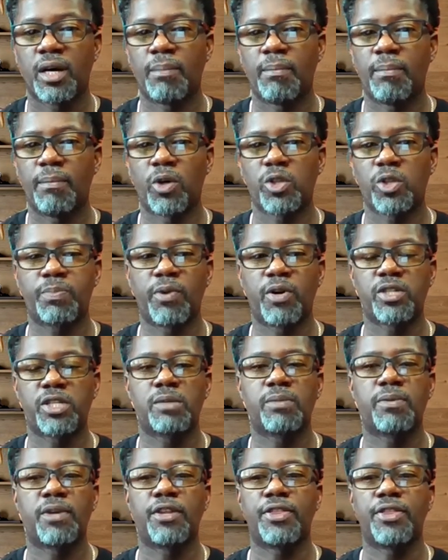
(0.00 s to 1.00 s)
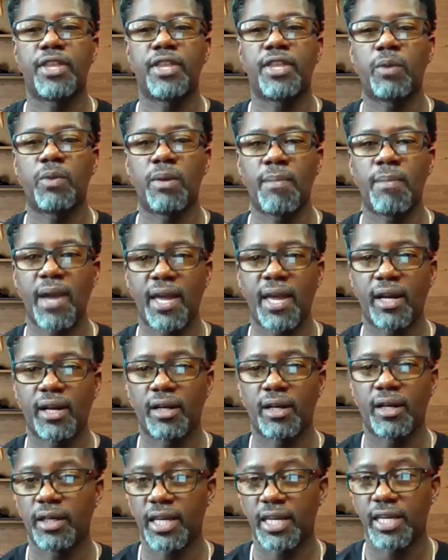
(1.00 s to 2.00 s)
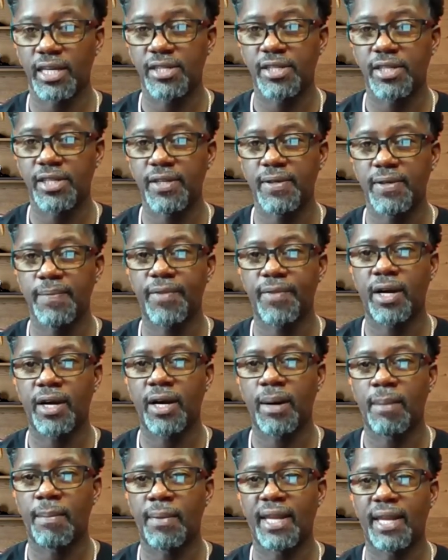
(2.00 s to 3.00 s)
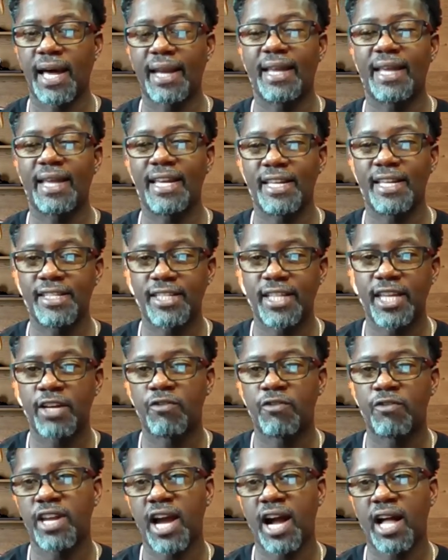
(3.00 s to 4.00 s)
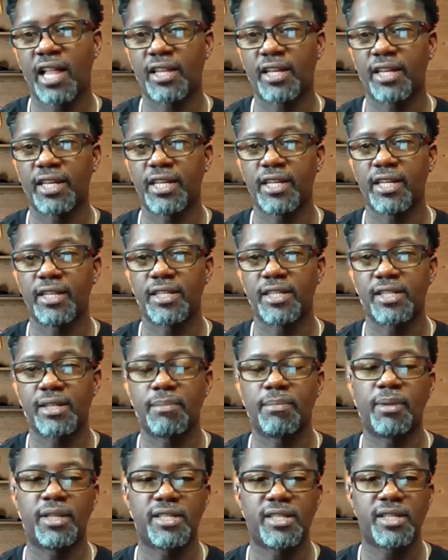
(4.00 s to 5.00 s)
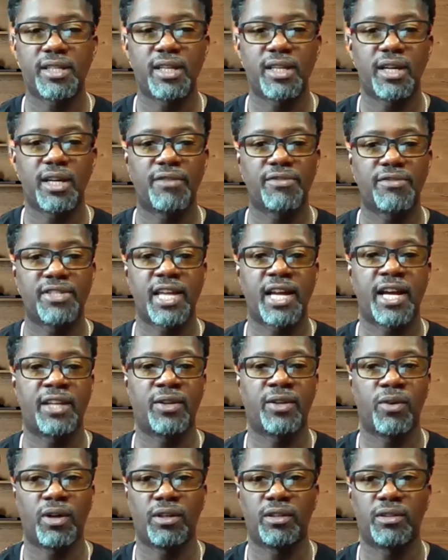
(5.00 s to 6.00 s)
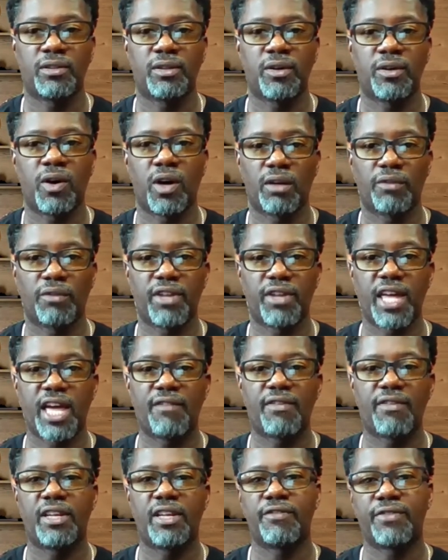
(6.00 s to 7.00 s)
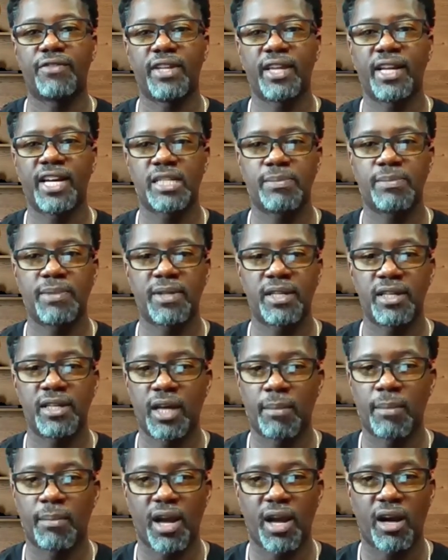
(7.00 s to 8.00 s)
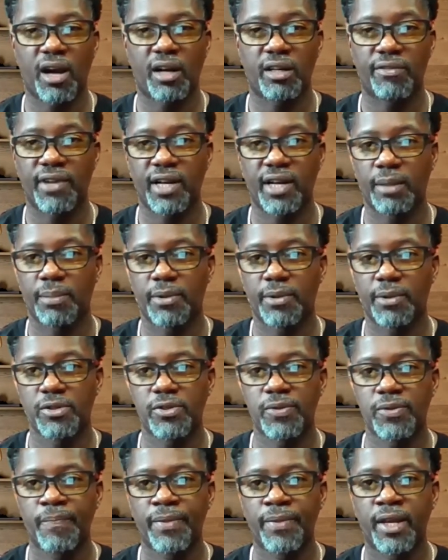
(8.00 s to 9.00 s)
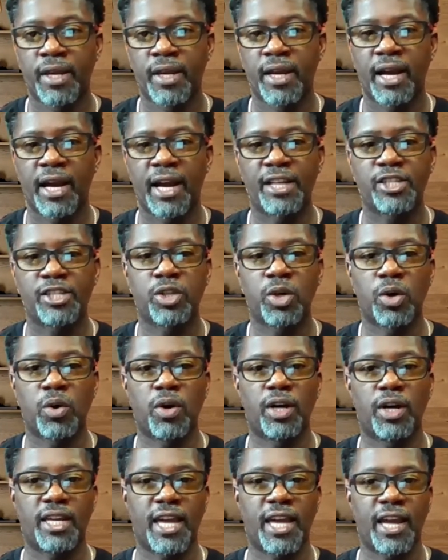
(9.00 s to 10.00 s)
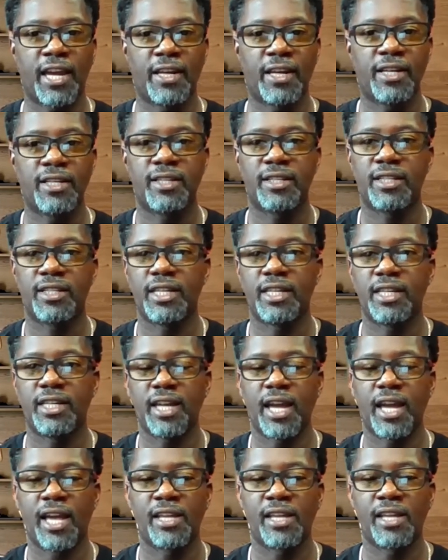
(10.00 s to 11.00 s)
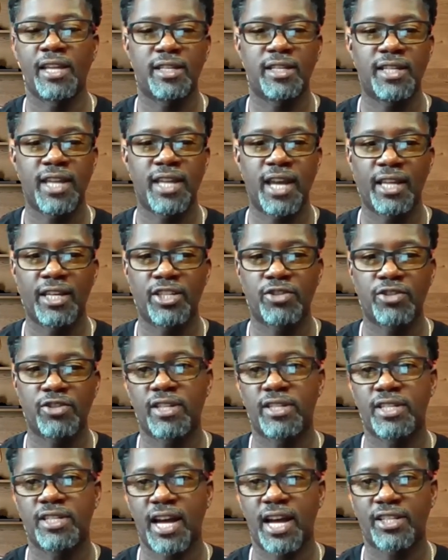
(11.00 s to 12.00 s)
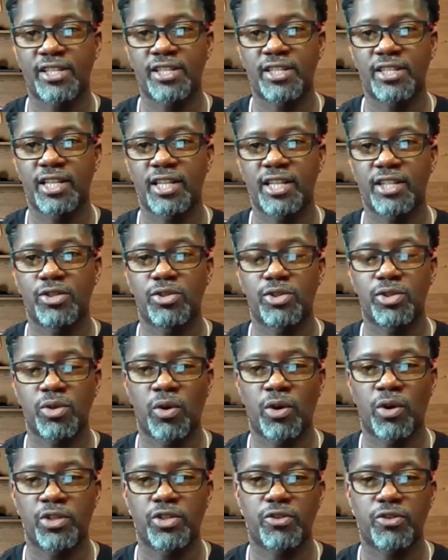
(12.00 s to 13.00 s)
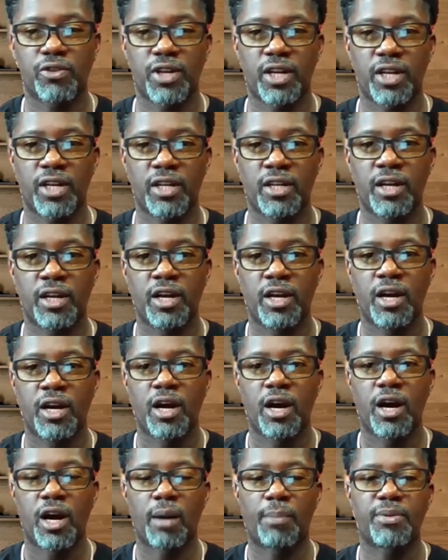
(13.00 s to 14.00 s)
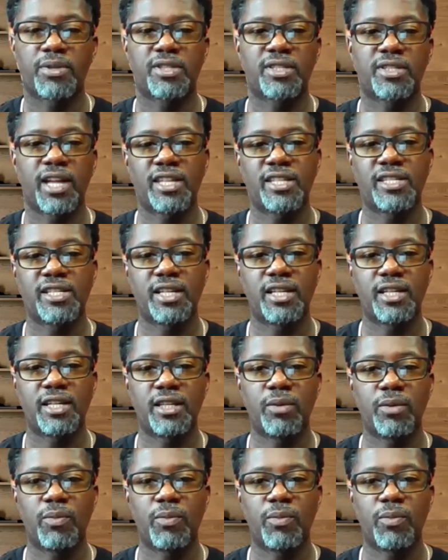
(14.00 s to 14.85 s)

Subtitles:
Most persons may think we made it look easy, but that is in reality the simplicity of SandDollar. All of the heavy lifting has been done by our developers. And so again, the instantaneous transactions that you saw on screen are precisely